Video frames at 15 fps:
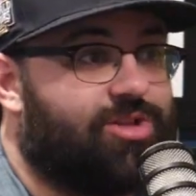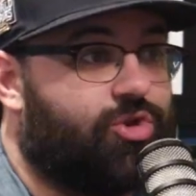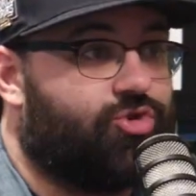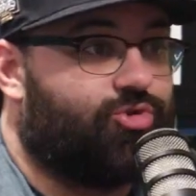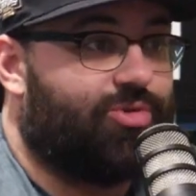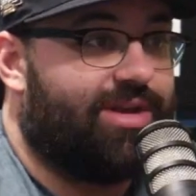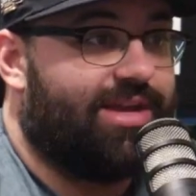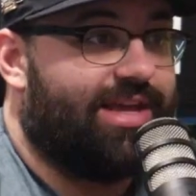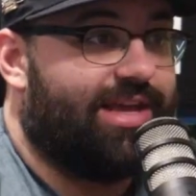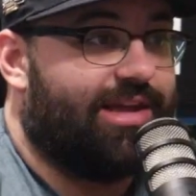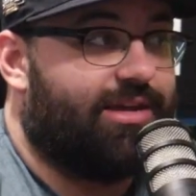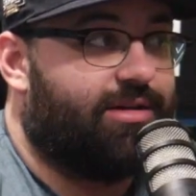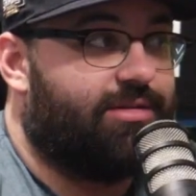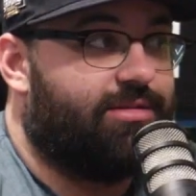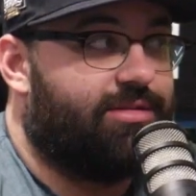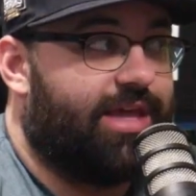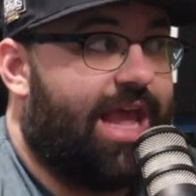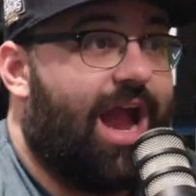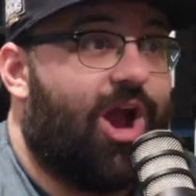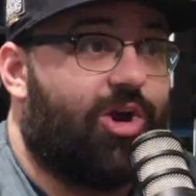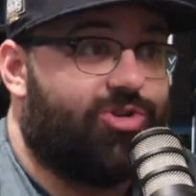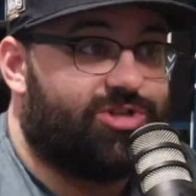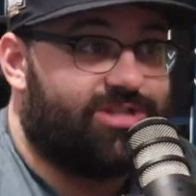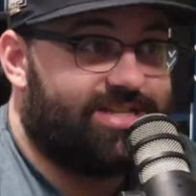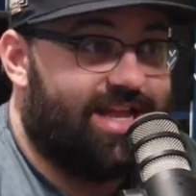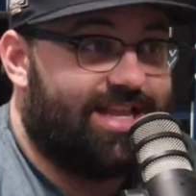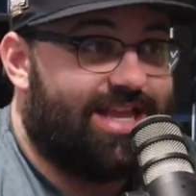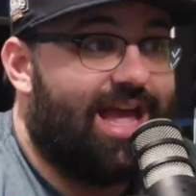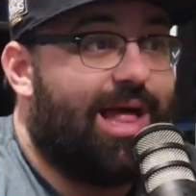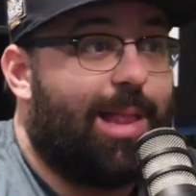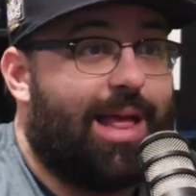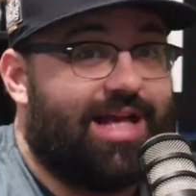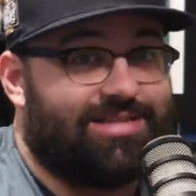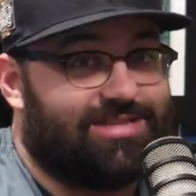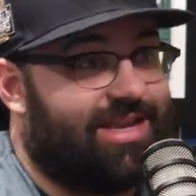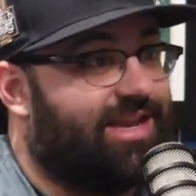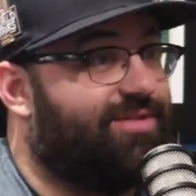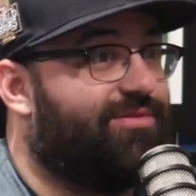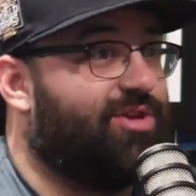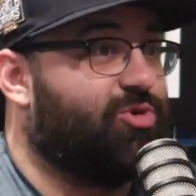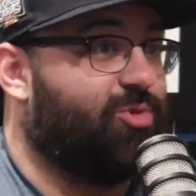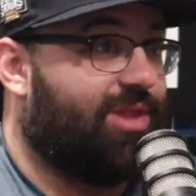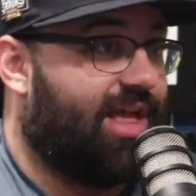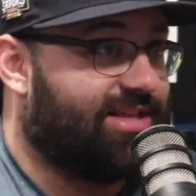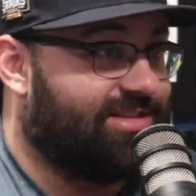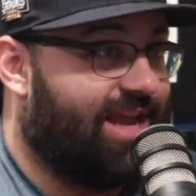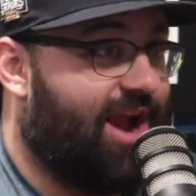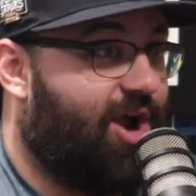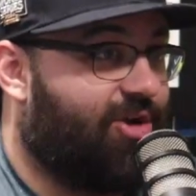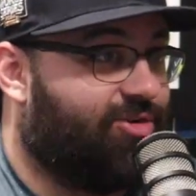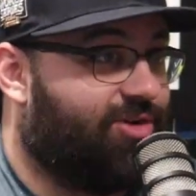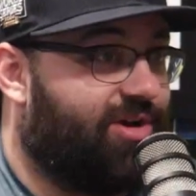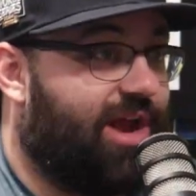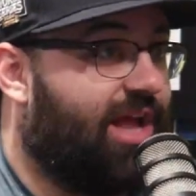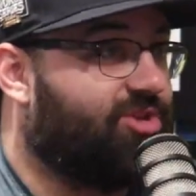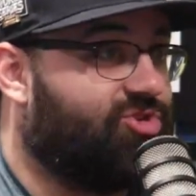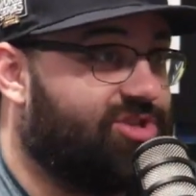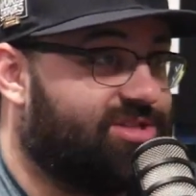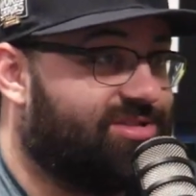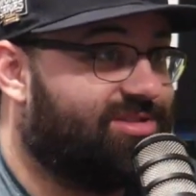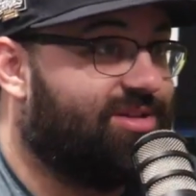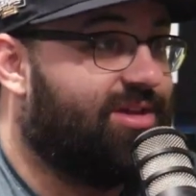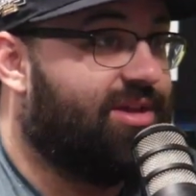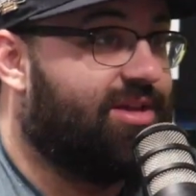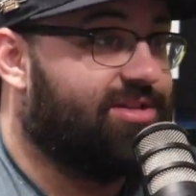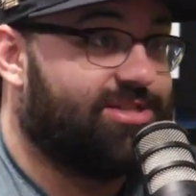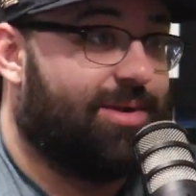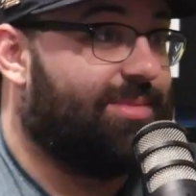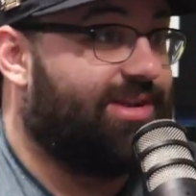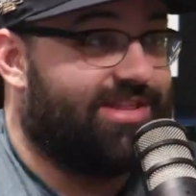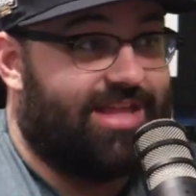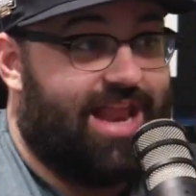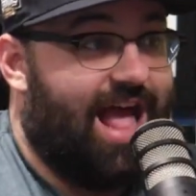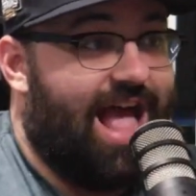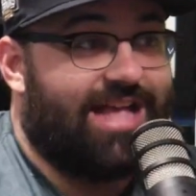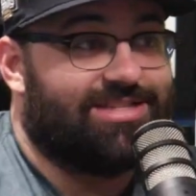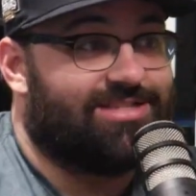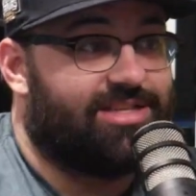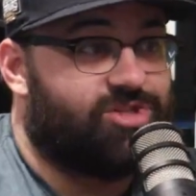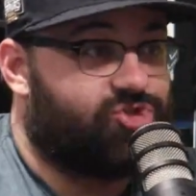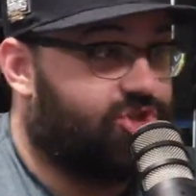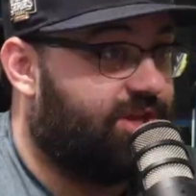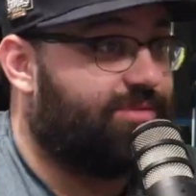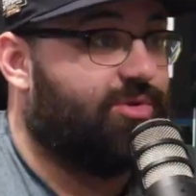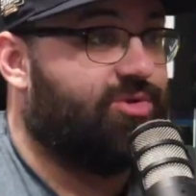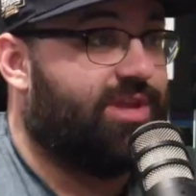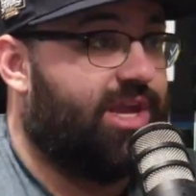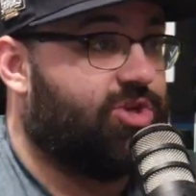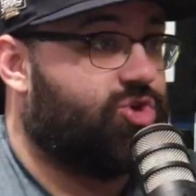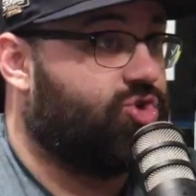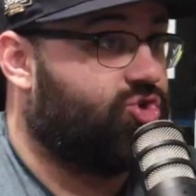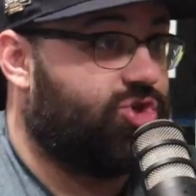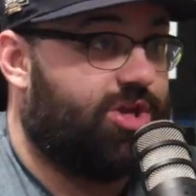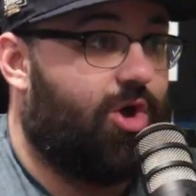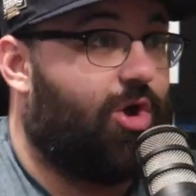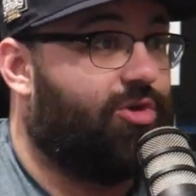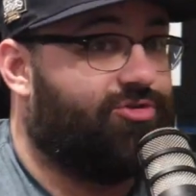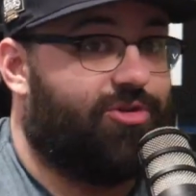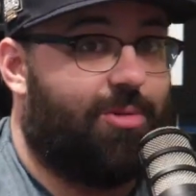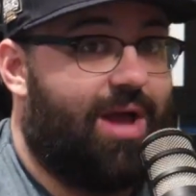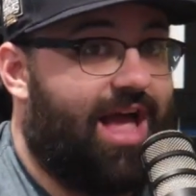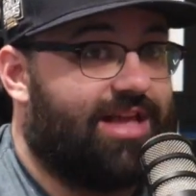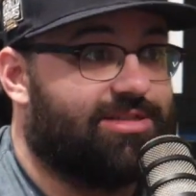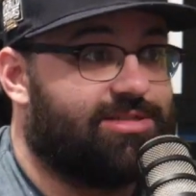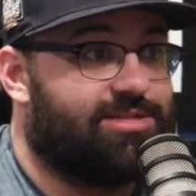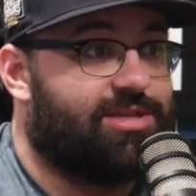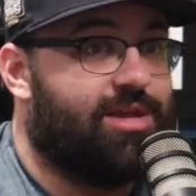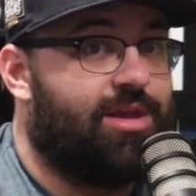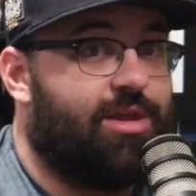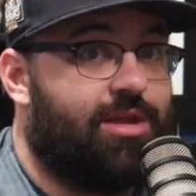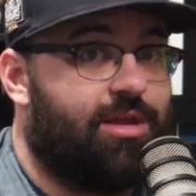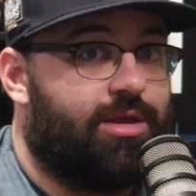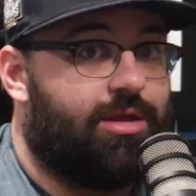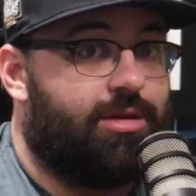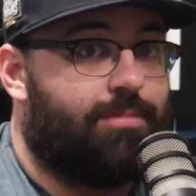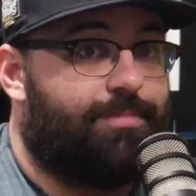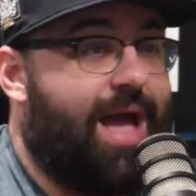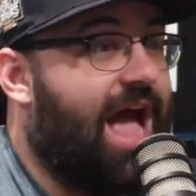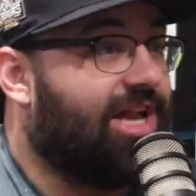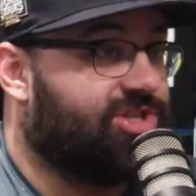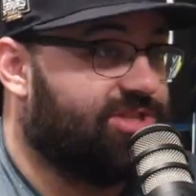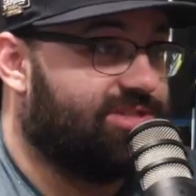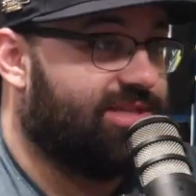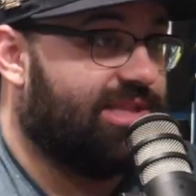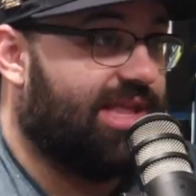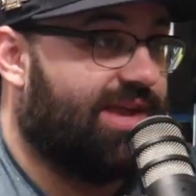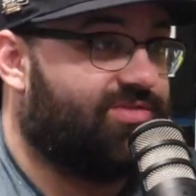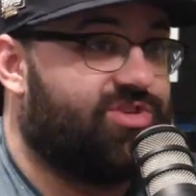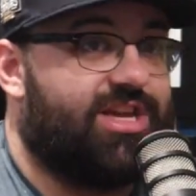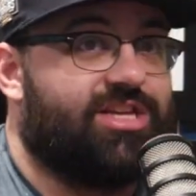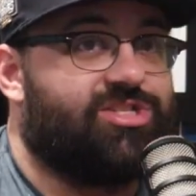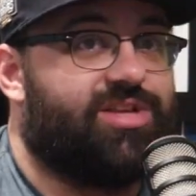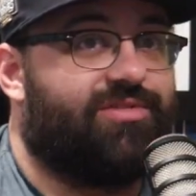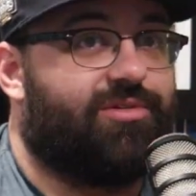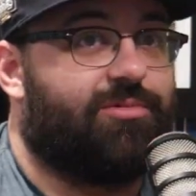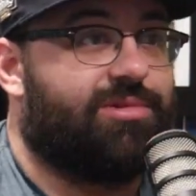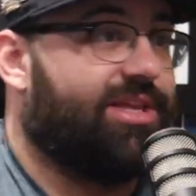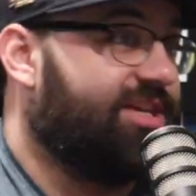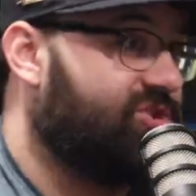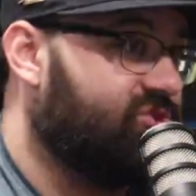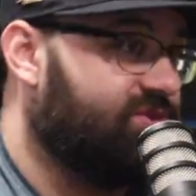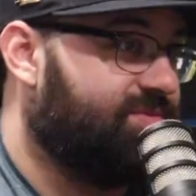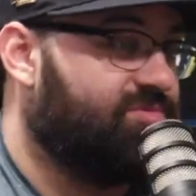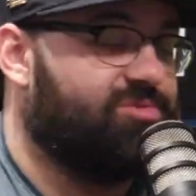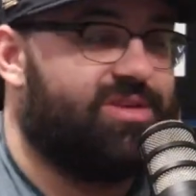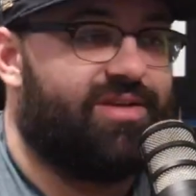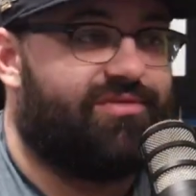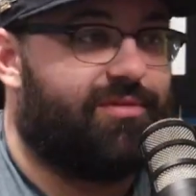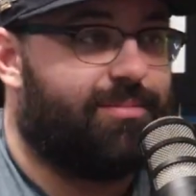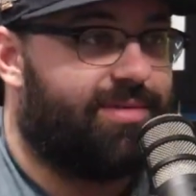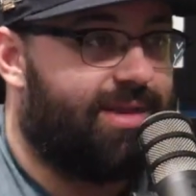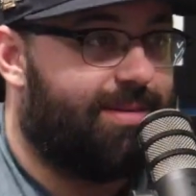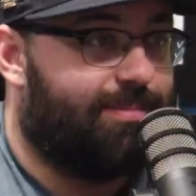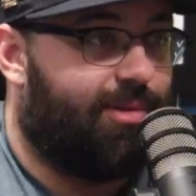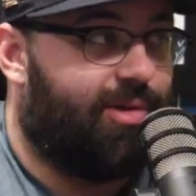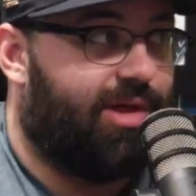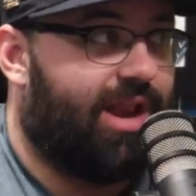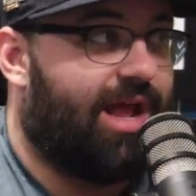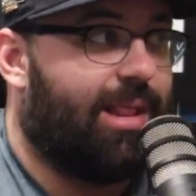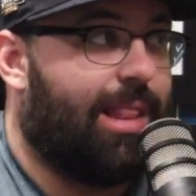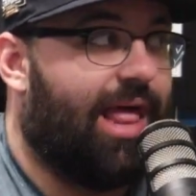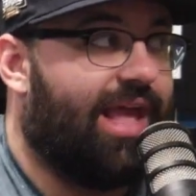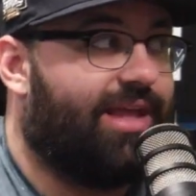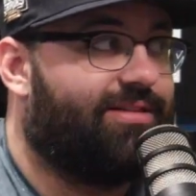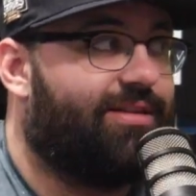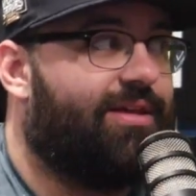treating the character Danielle as an individualized character, not just somebody that has this gene mutation. She also has passions in life. She has different relationships with different people. And I liked